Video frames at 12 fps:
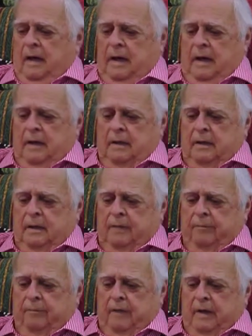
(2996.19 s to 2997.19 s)
And uh,
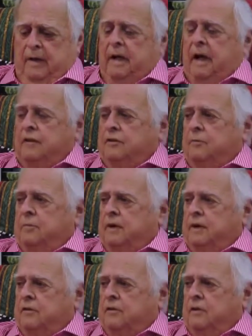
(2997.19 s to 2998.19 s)
it hasn't
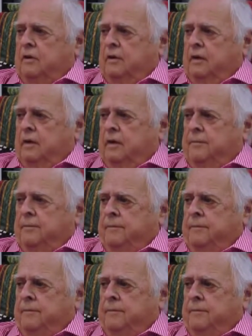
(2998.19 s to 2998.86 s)
been as good a, uh,